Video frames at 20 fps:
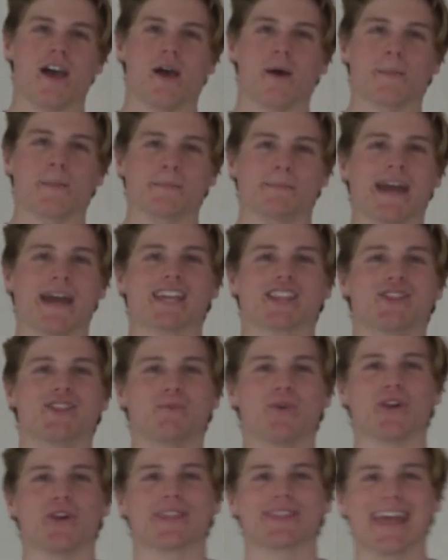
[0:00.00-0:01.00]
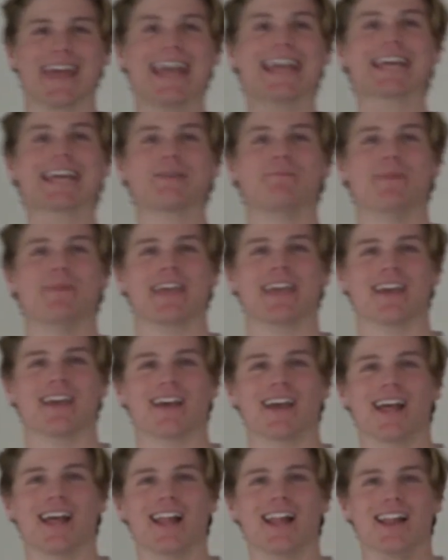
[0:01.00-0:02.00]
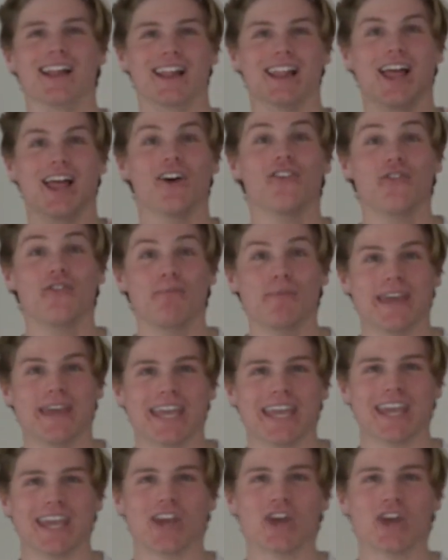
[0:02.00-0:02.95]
Make the Moor thank me, love me,